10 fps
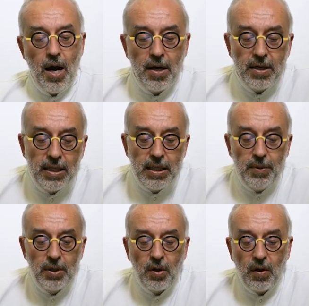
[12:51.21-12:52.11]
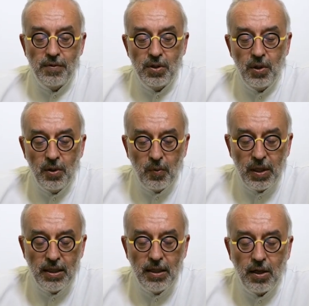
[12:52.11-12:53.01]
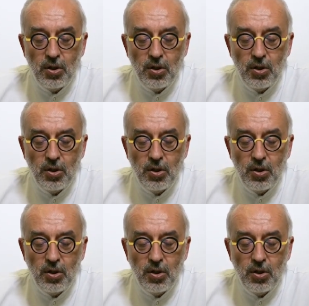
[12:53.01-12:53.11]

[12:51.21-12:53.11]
an inhibitor of the renin